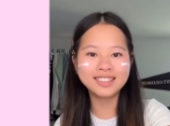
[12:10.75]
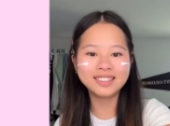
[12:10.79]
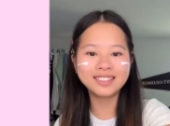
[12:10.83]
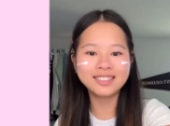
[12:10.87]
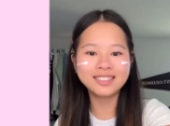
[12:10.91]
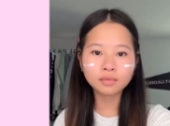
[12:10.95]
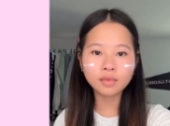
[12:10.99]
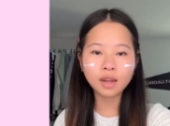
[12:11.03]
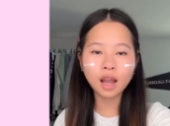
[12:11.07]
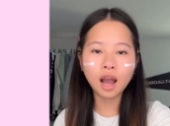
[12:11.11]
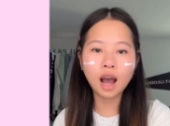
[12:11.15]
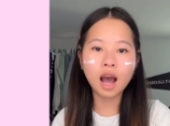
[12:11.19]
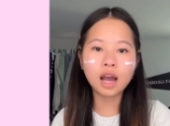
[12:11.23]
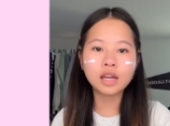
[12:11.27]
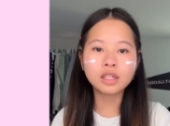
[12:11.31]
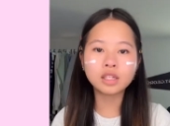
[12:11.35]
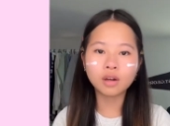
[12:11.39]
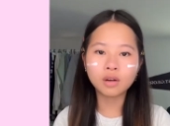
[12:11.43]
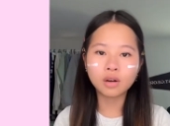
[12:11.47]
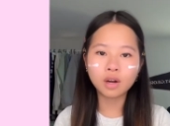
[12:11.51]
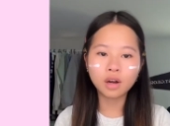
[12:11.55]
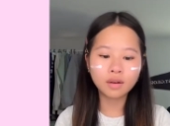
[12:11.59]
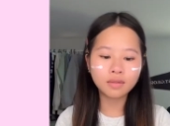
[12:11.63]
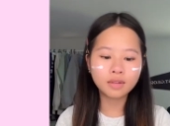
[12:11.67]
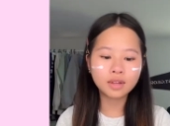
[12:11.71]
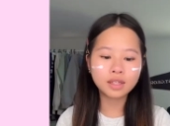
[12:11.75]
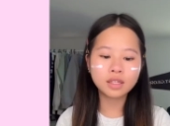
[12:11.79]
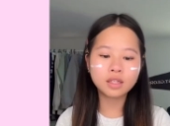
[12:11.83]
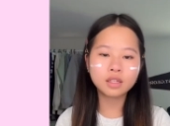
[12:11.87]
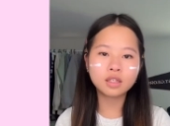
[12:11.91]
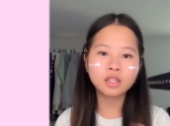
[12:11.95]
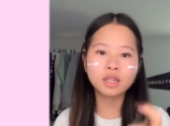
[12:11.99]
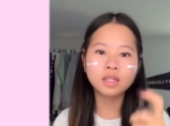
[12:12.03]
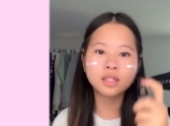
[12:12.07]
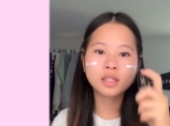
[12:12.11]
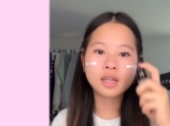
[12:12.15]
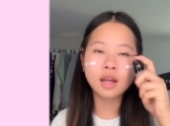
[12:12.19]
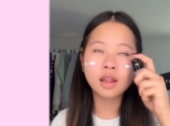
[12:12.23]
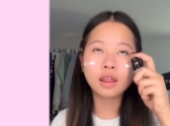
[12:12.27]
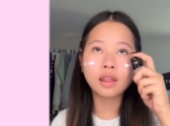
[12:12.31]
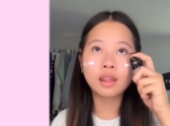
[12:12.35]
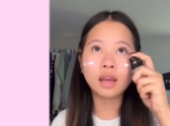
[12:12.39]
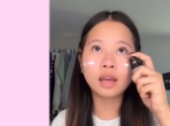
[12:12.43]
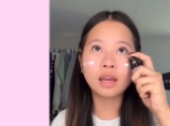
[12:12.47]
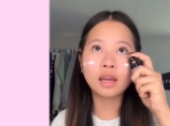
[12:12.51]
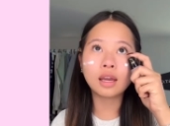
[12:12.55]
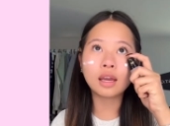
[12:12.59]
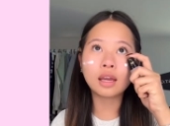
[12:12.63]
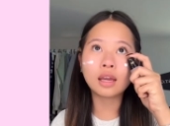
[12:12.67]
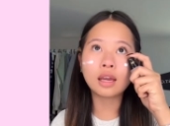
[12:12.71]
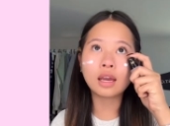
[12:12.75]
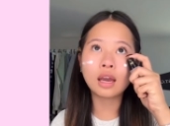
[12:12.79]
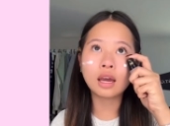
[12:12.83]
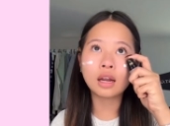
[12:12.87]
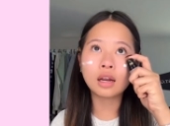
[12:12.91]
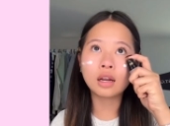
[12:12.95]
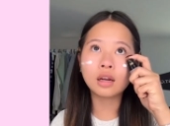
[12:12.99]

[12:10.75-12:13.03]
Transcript: I don't know if this is just a thing in Canada,